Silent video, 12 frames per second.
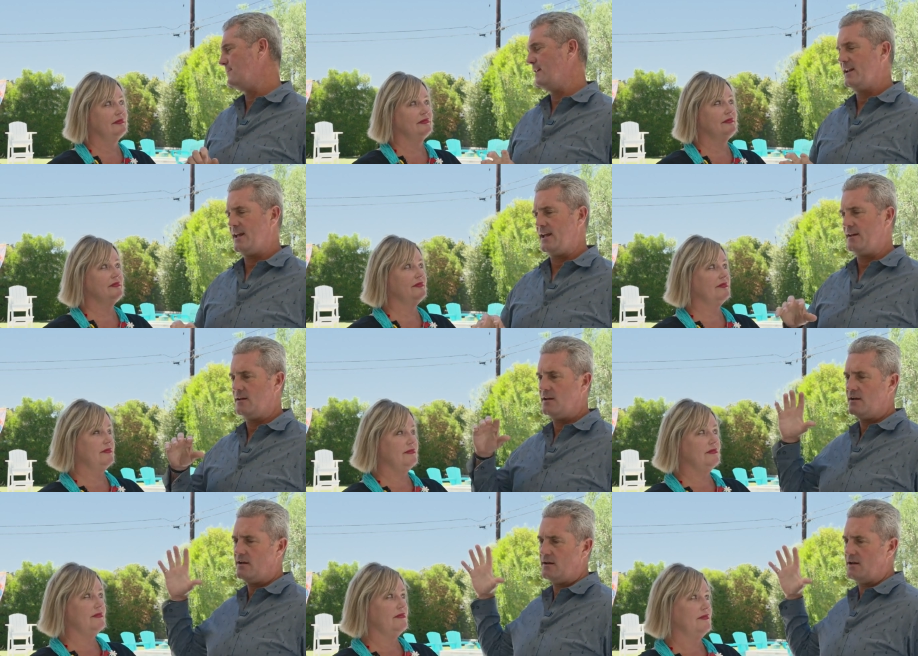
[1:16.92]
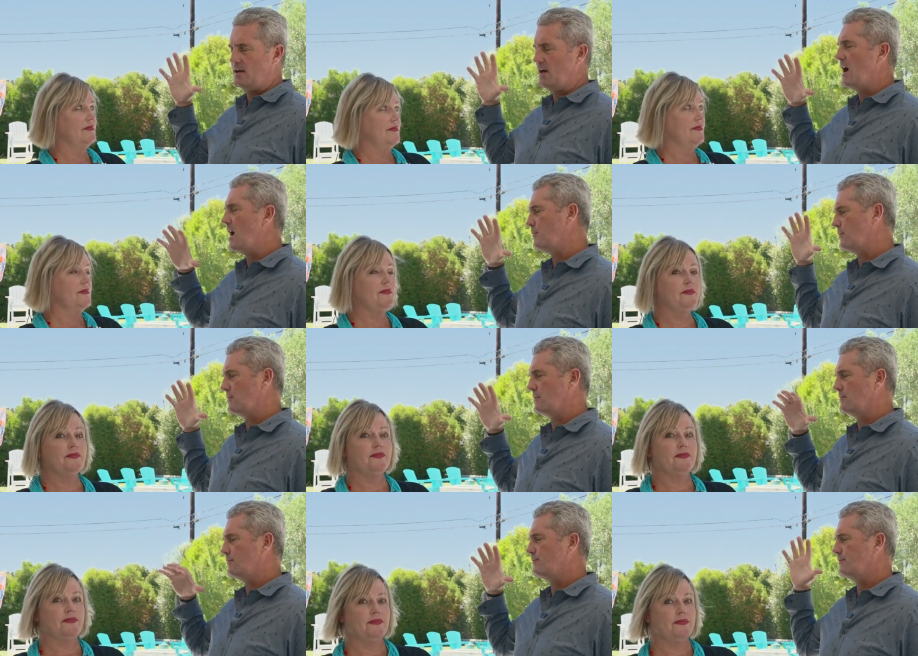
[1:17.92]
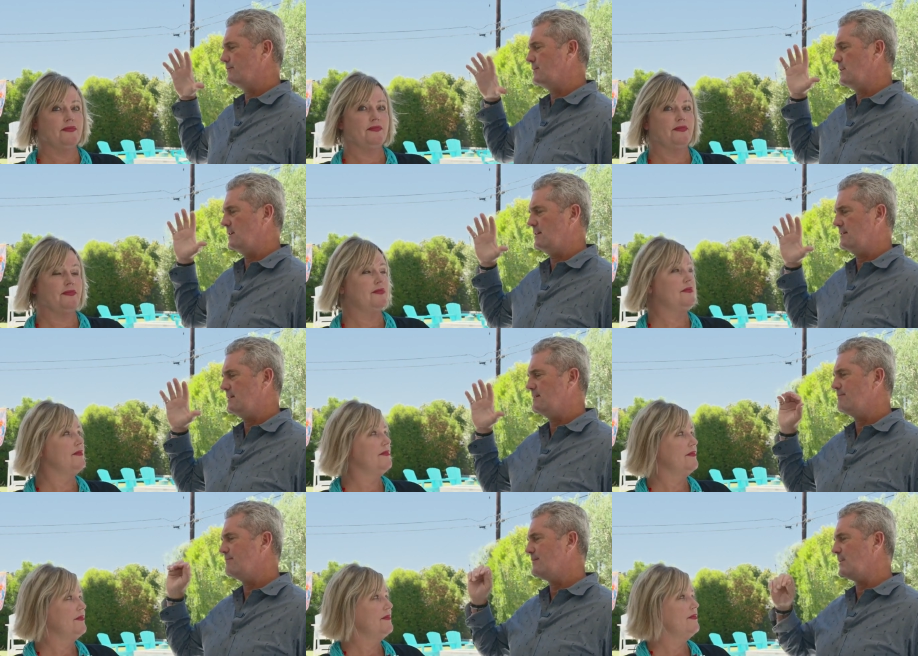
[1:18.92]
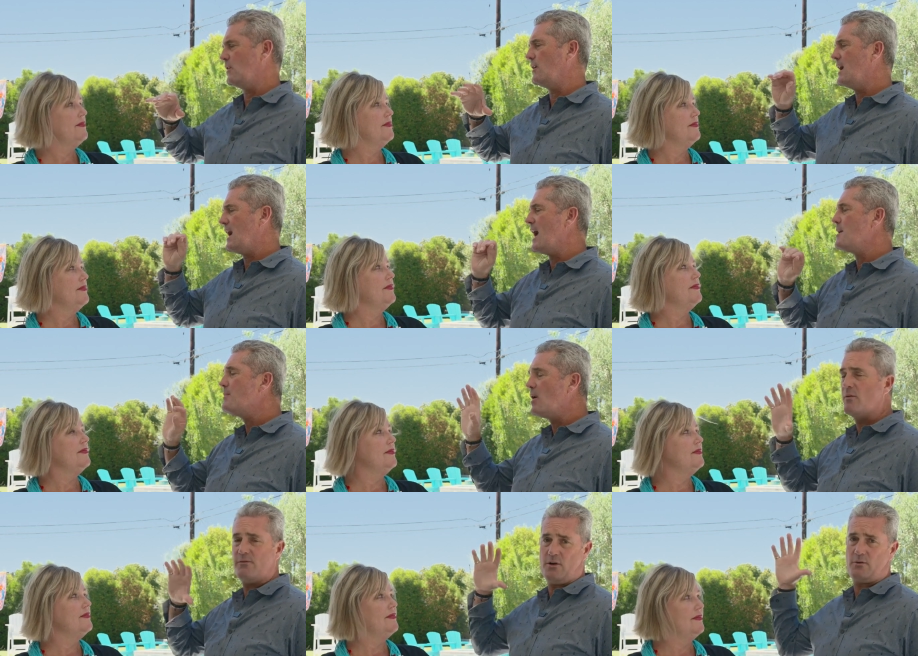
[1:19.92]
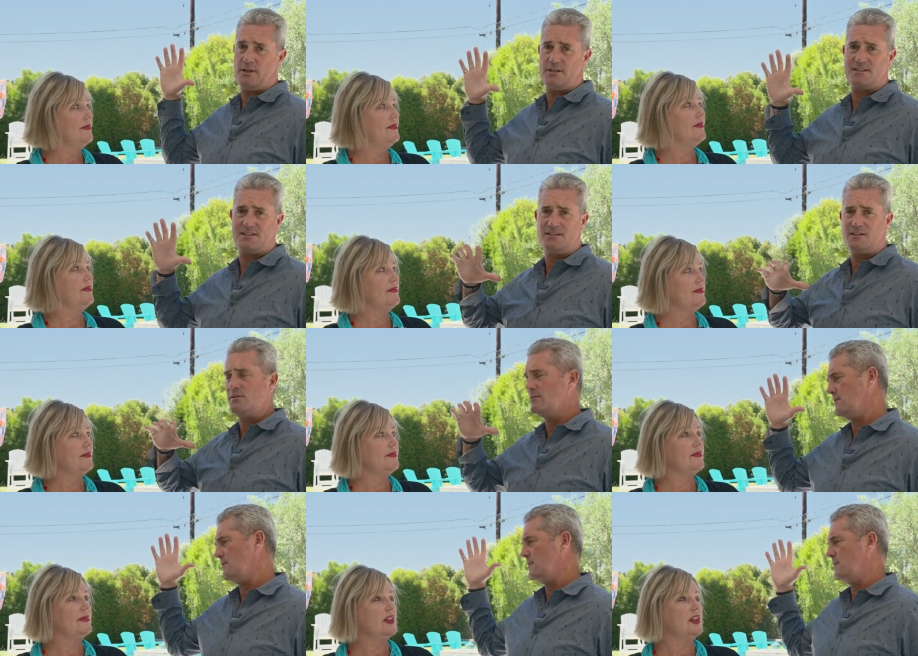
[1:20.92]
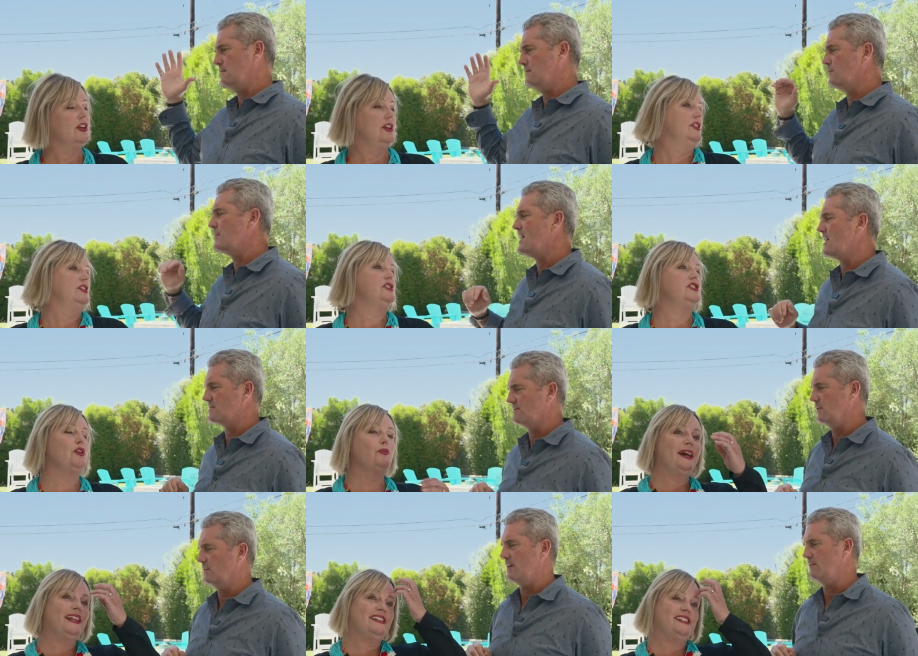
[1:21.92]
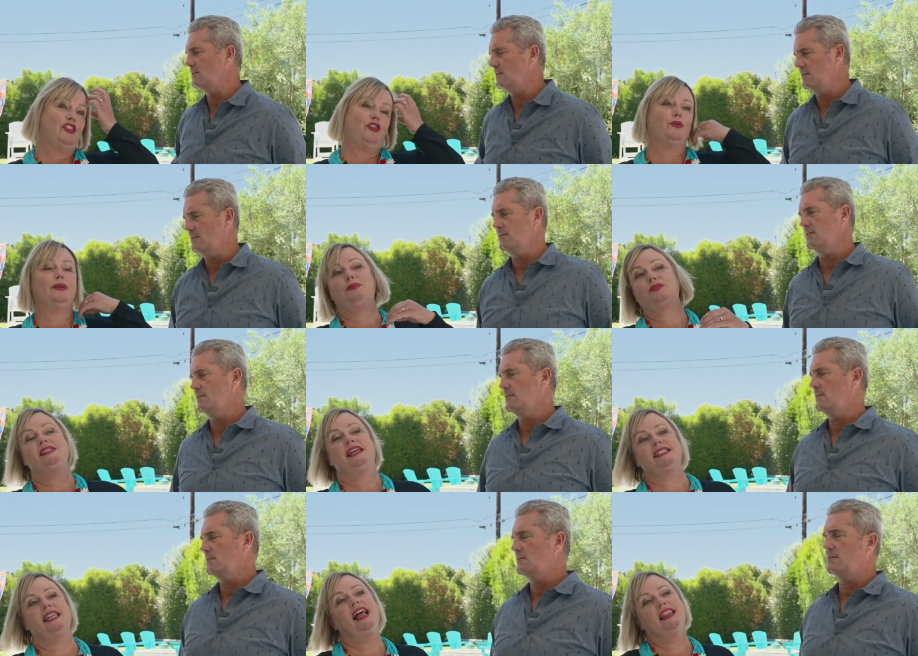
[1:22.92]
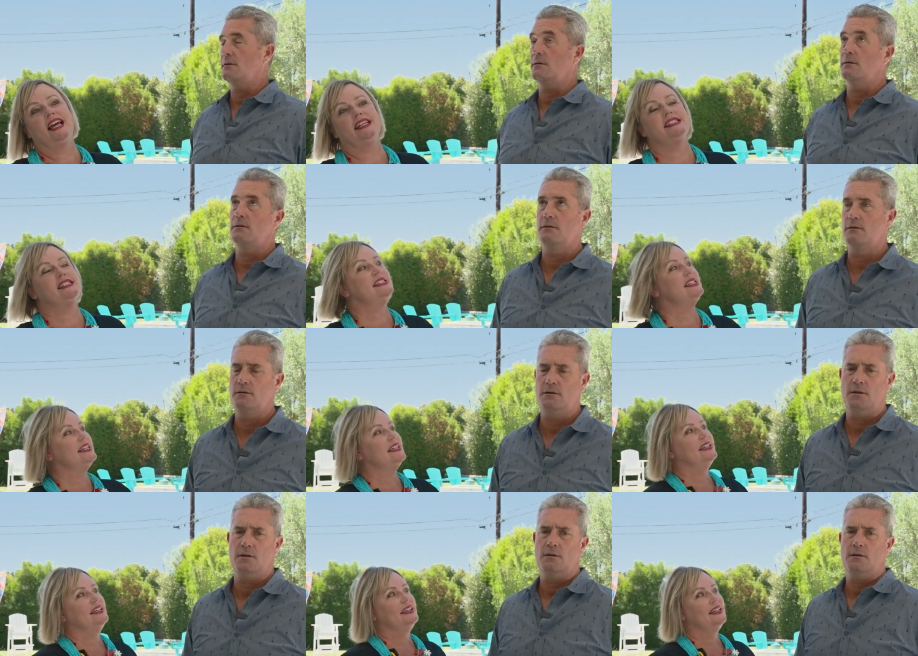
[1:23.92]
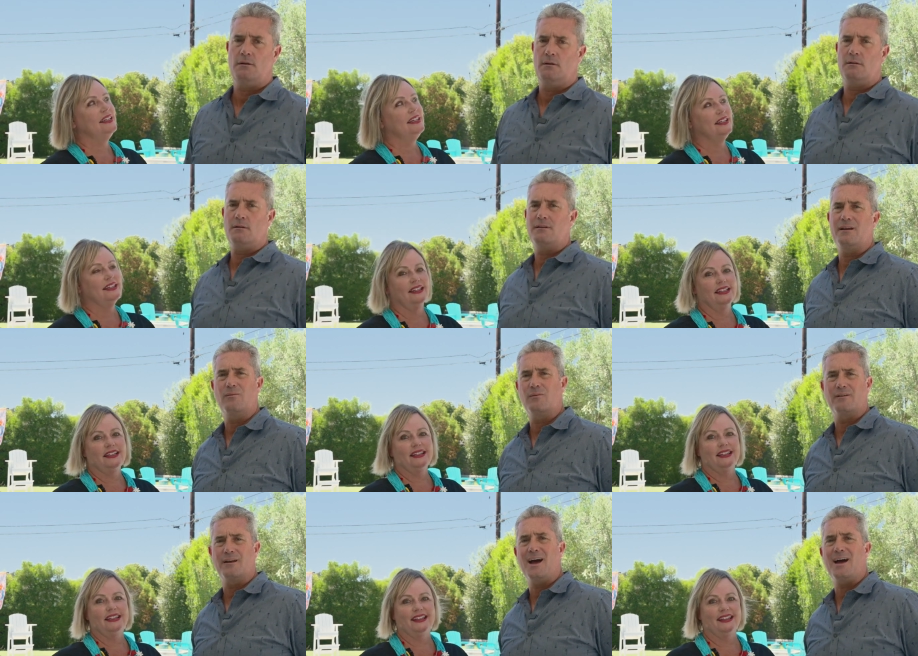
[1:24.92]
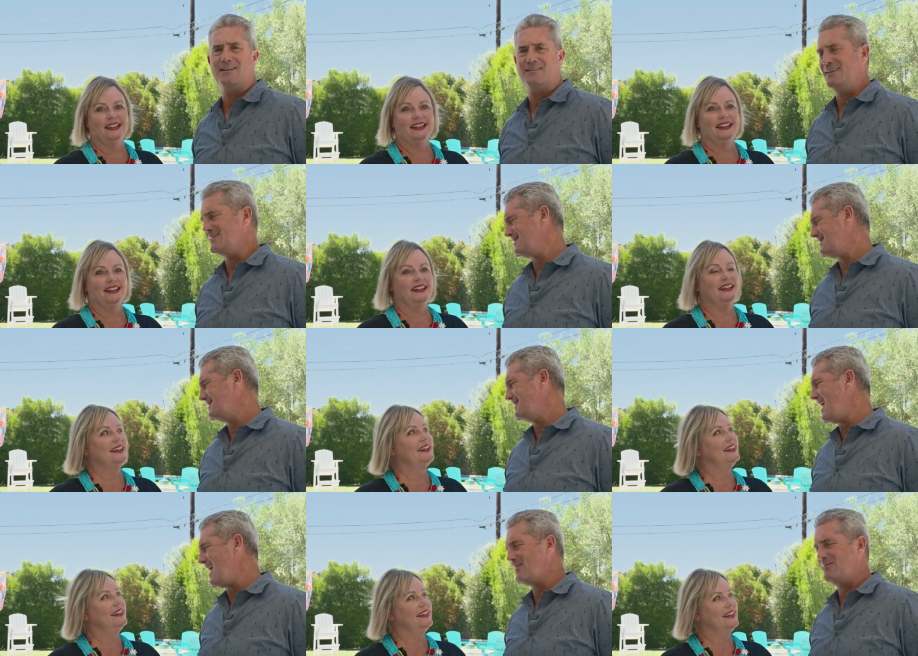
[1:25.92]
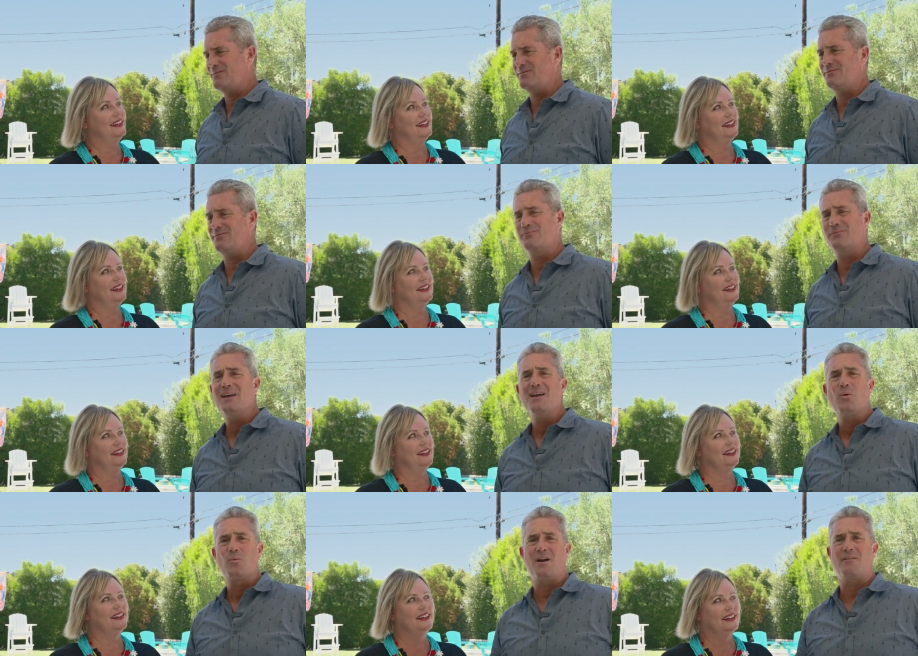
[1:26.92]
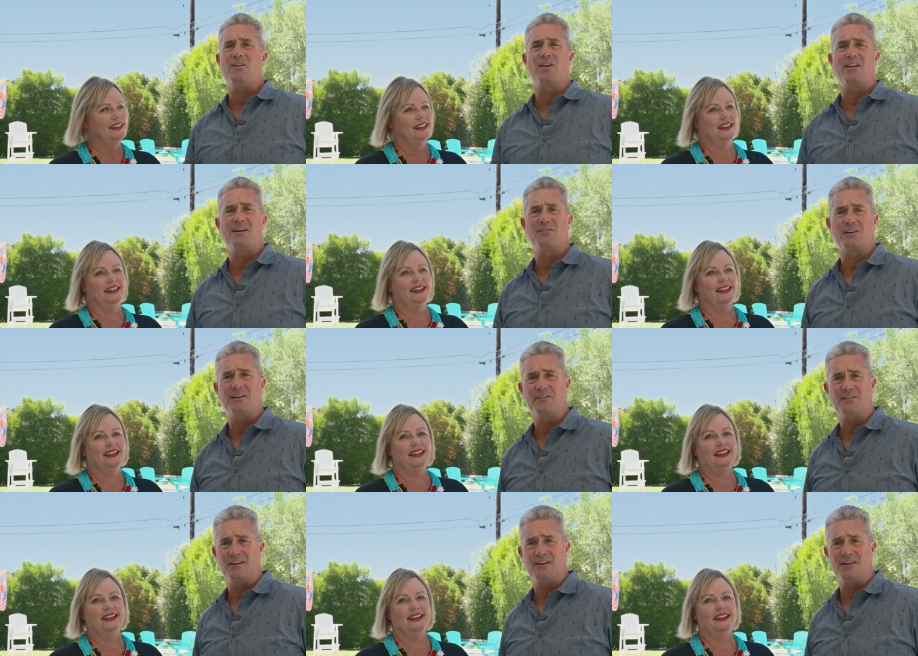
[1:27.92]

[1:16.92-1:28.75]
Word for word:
Speaker 1: than a uh, hyper, uh, uh, hypo focused uh, 3,000. So, what
Speaker 2: does the 3% tell us?
Speaker 1: That we're not, it's not we're not falling off a cliff